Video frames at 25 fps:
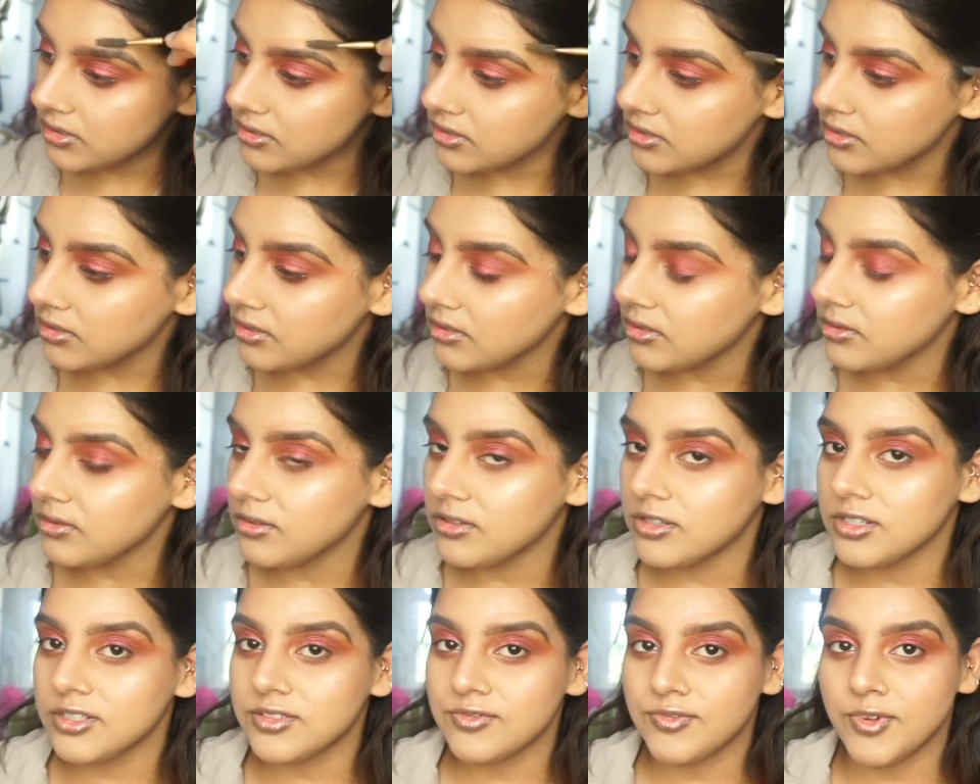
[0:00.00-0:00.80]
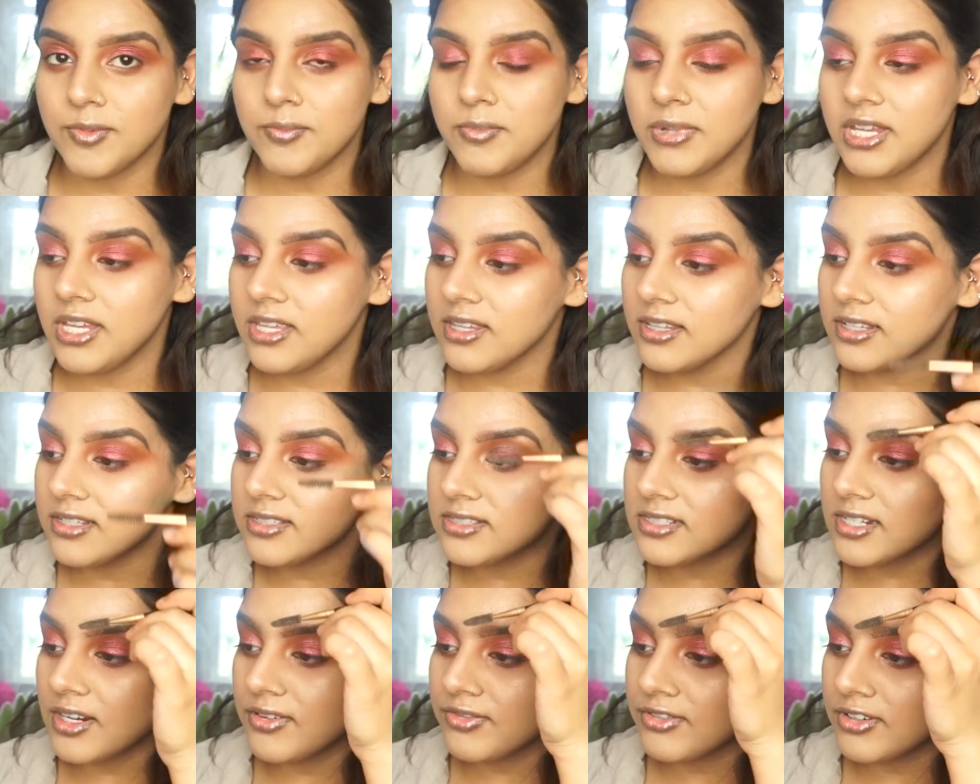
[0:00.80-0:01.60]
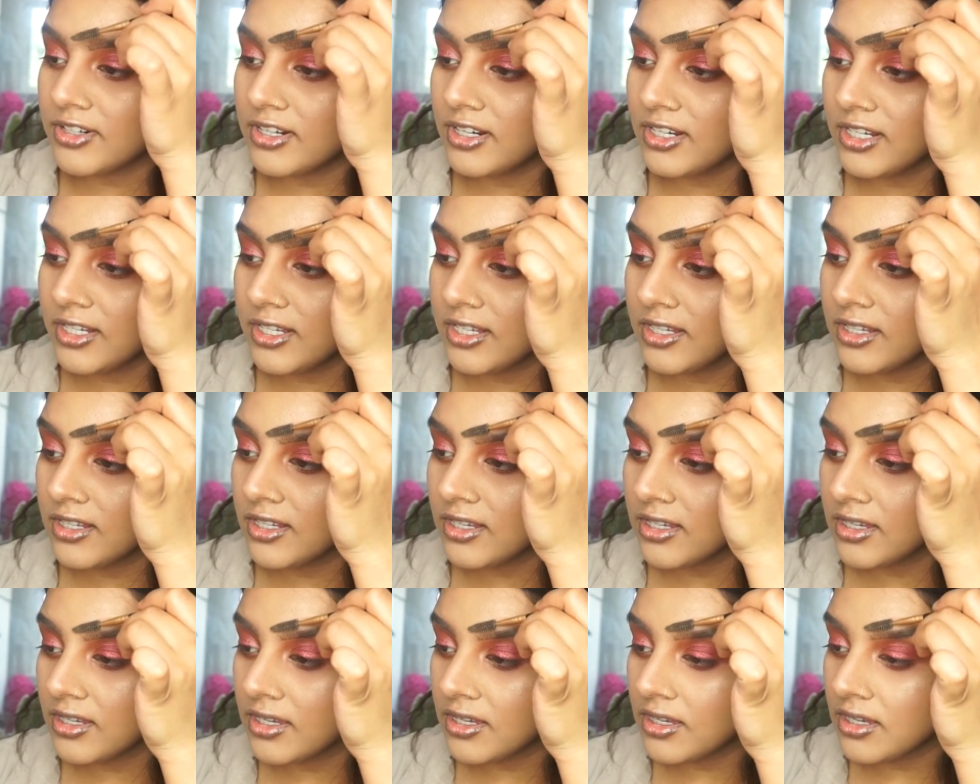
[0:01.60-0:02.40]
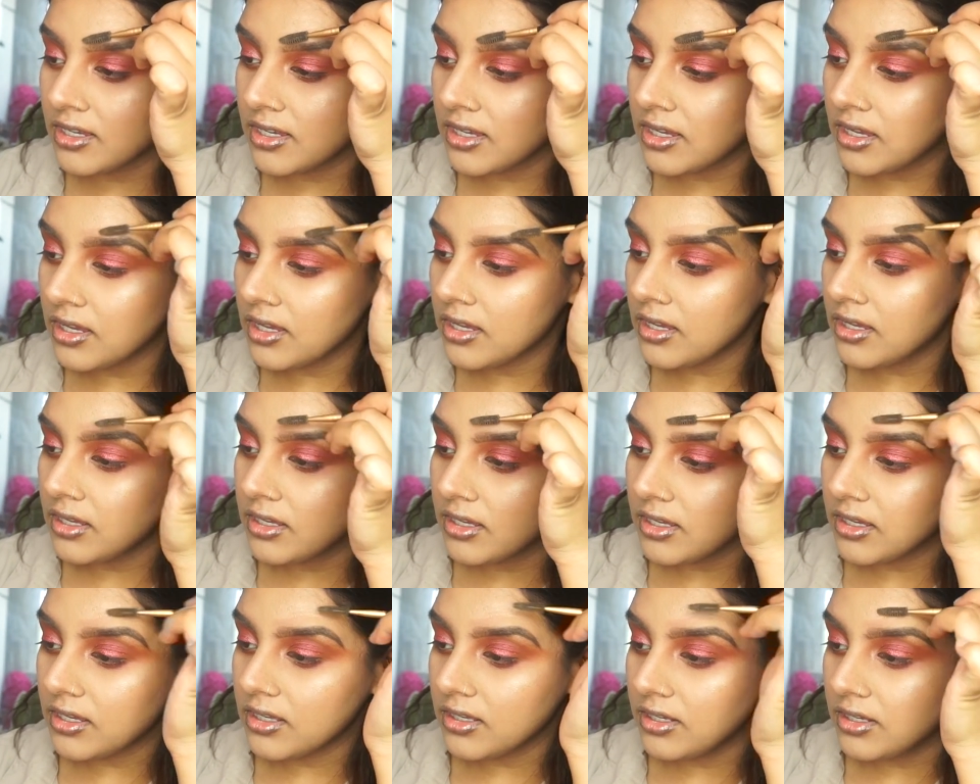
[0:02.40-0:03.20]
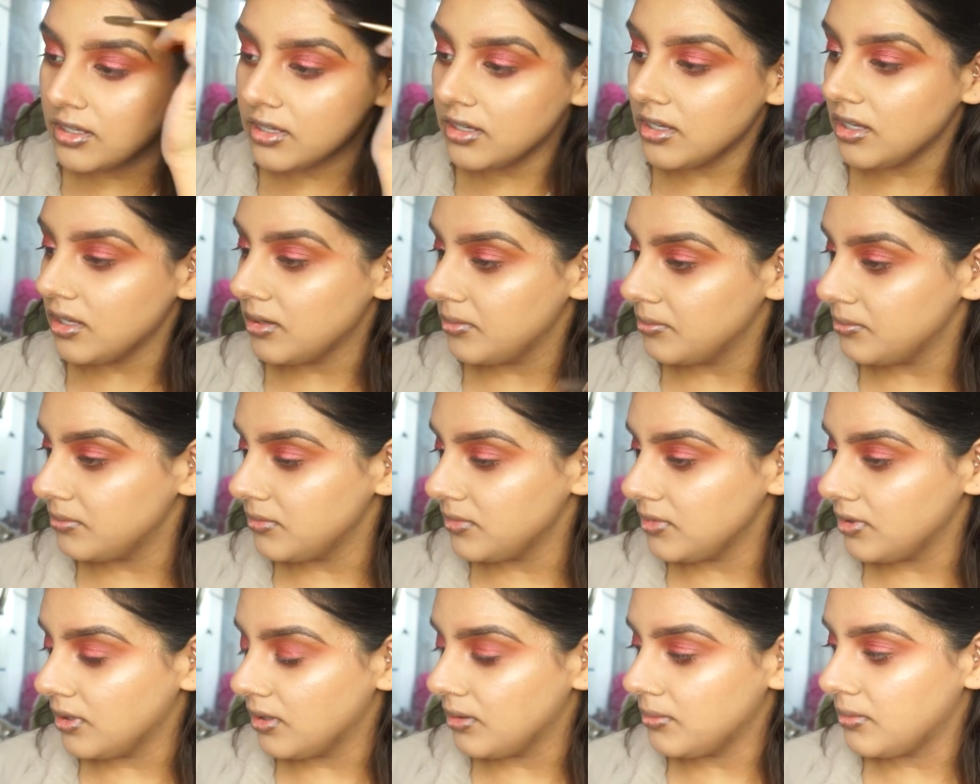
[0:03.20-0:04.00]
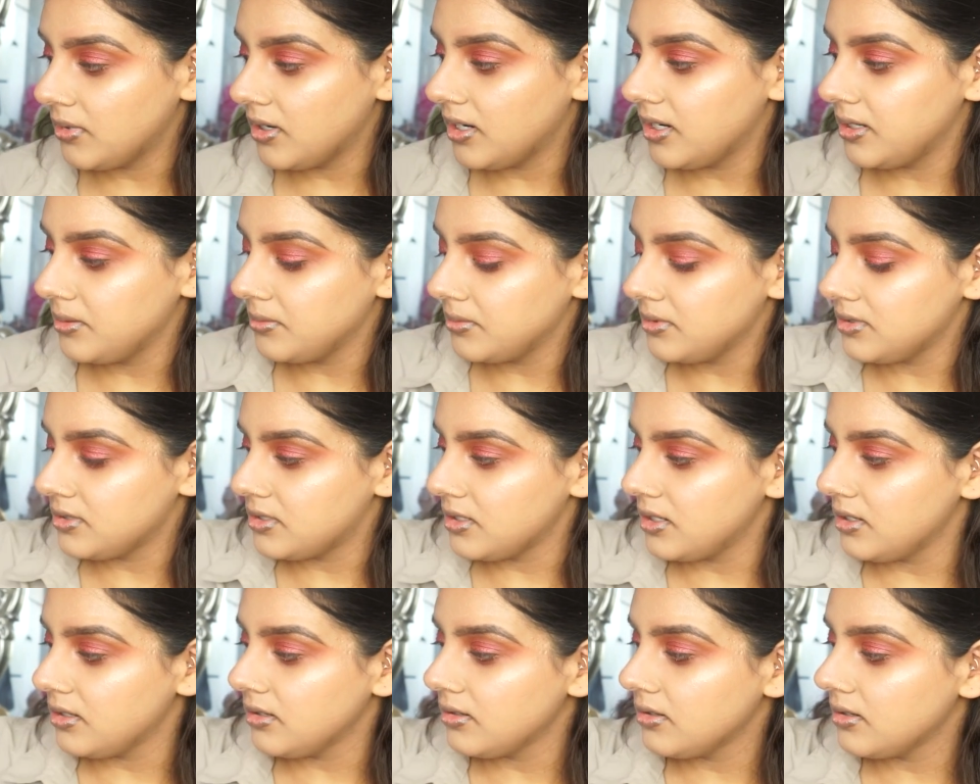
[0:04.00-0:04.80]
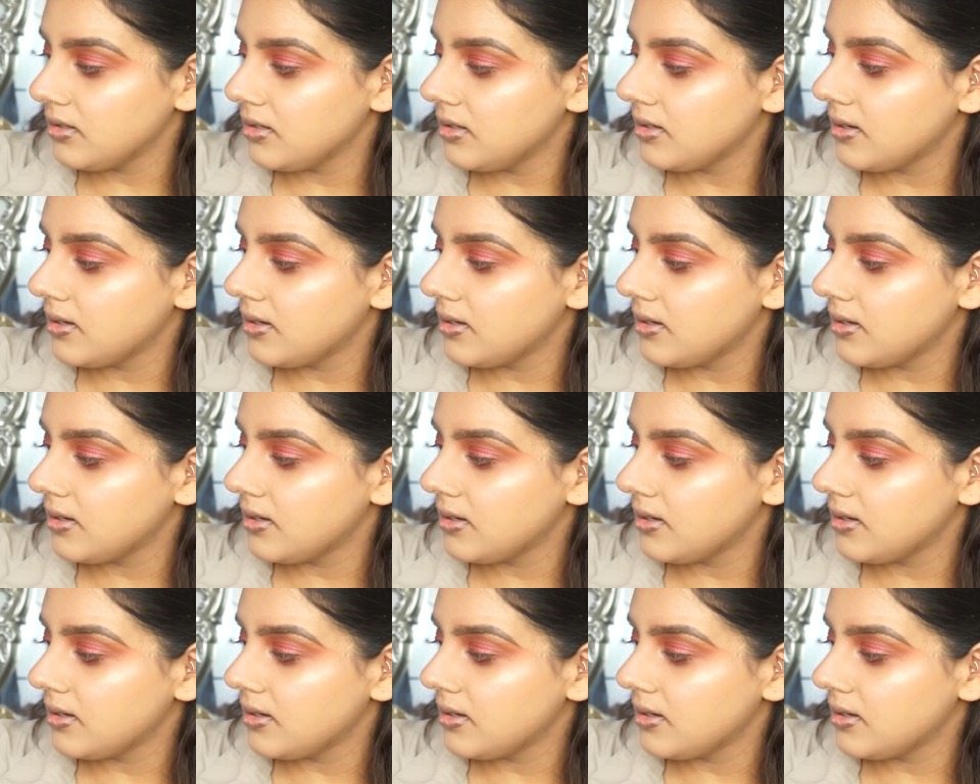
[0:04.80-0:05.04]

do, because for me that's definitely not what I would do.